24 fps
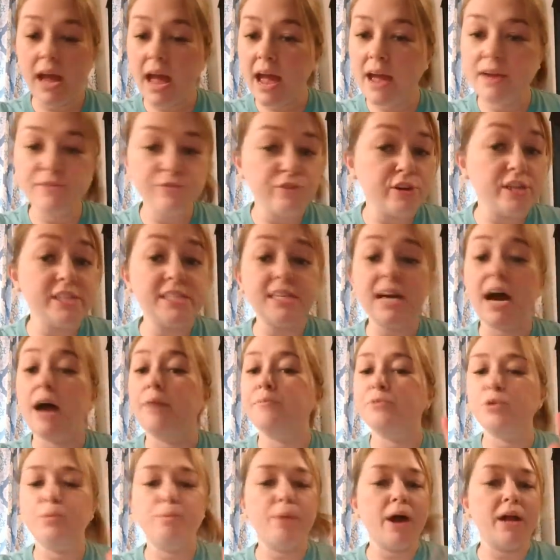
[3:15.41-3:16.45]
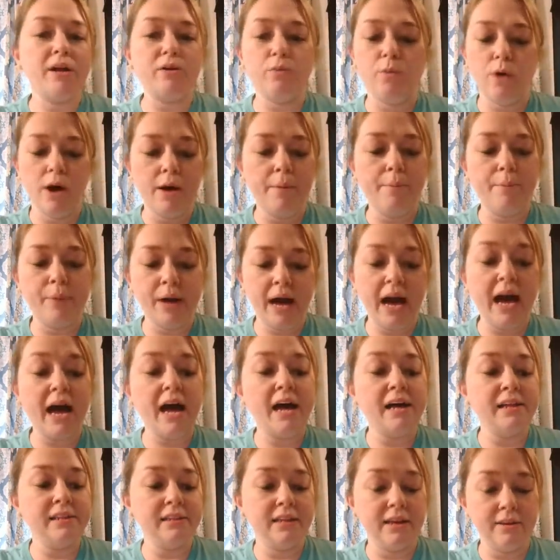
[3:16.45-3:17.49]
every time, no matter what.
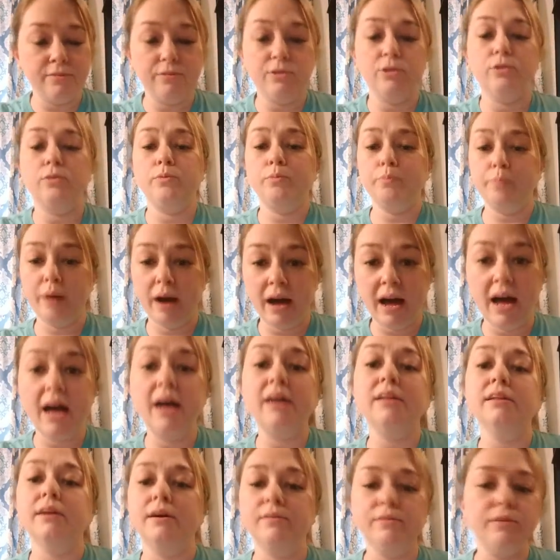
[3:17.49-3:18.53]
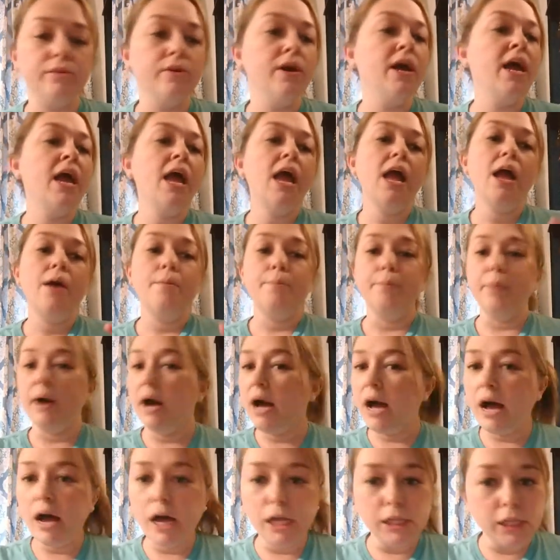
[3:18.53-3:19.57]
Bye, I love you. Bye, I love you.
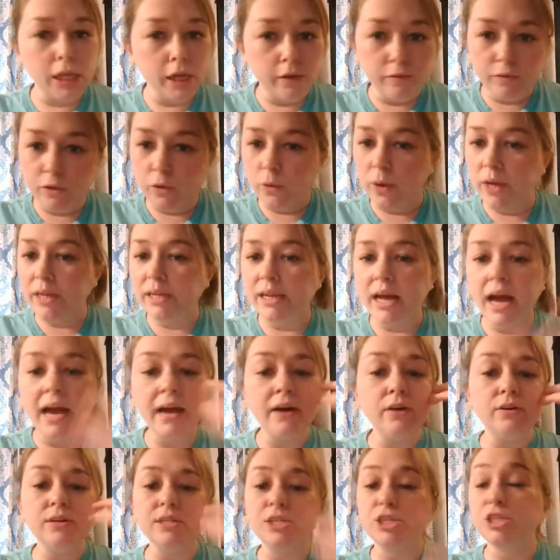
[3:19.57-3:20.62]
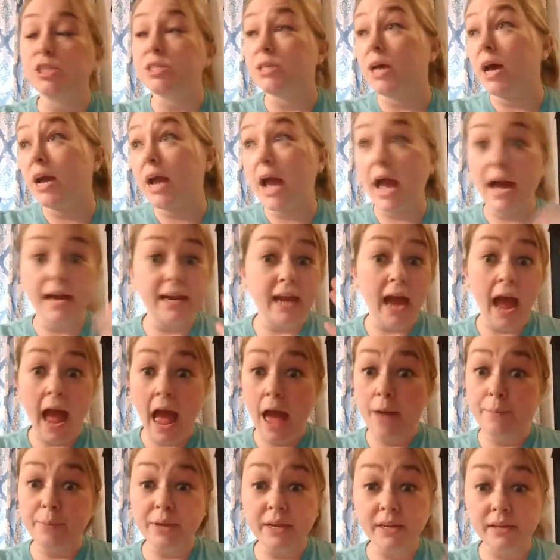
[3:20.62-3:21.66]
Bye, I love you. And now it's just like out of
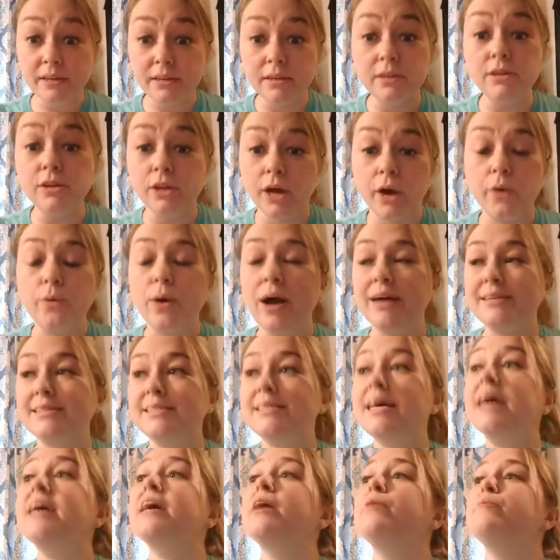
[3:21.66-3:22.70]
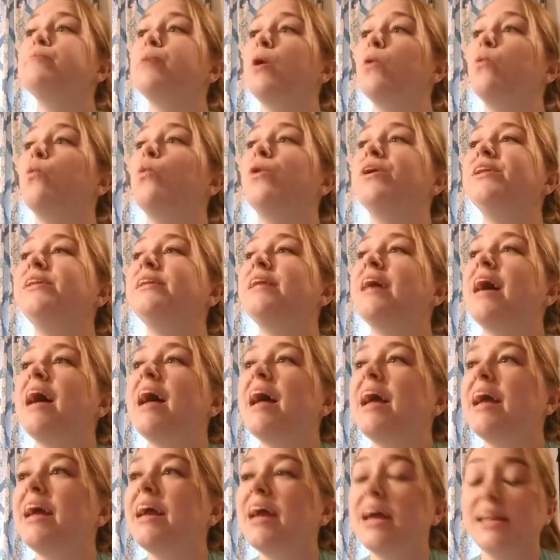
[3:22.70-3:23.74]
habit, you know, I say it, but one
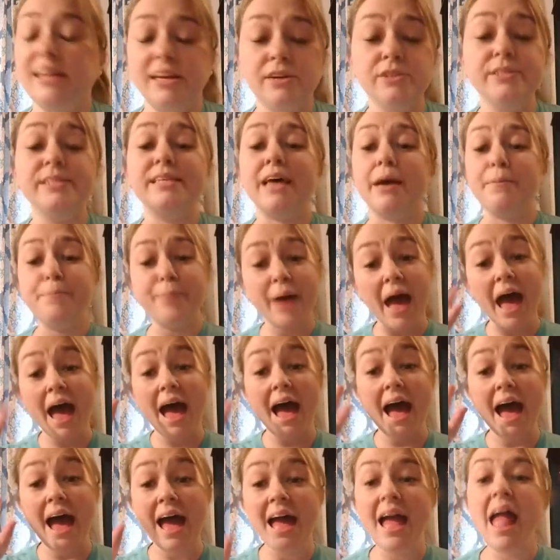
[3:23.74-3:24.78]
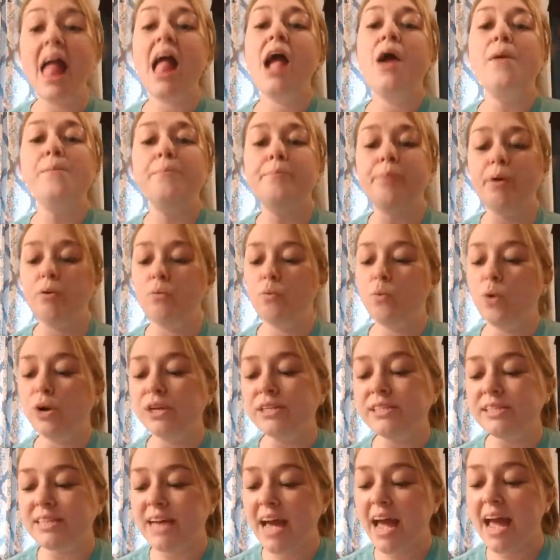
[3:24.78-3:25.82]
day, and he'll say bye, but
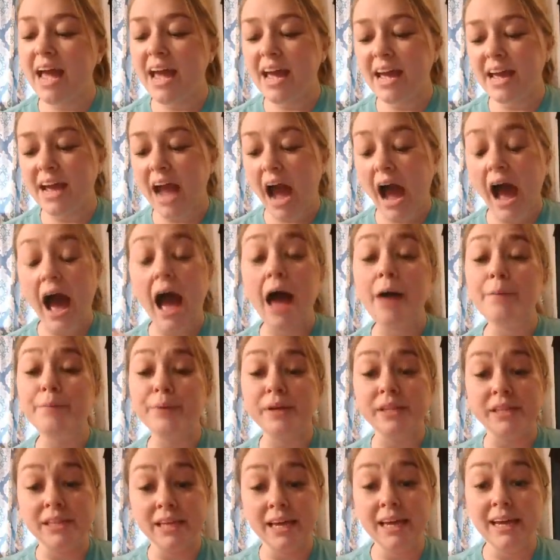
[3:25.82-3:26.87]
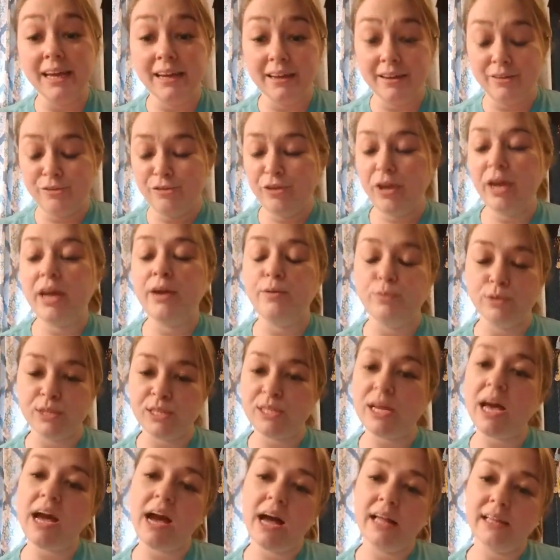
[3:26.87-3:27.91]
one day I believe he will
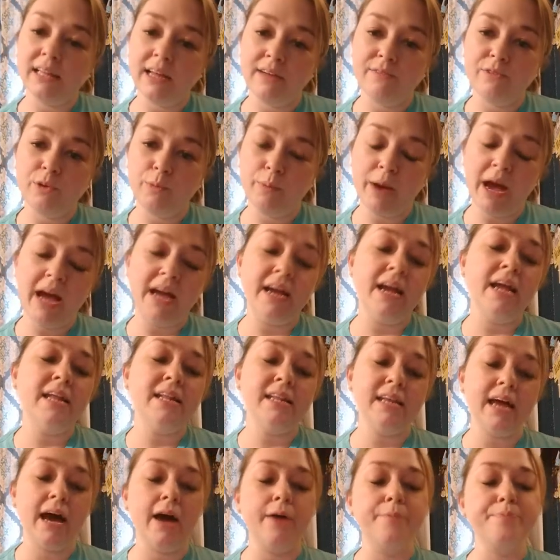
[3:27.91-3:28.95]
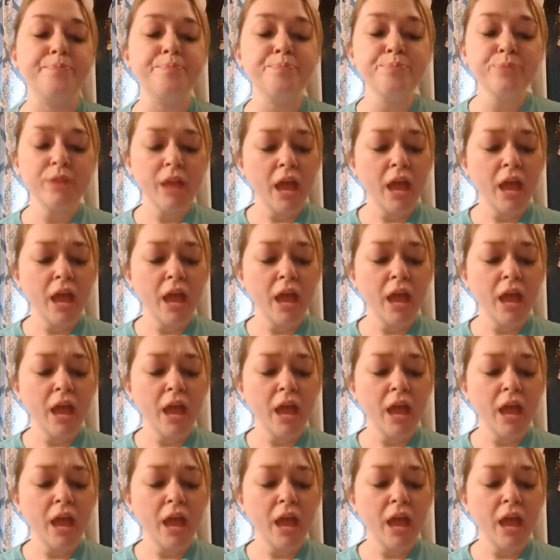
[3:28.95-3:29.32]
say I love you back. Now,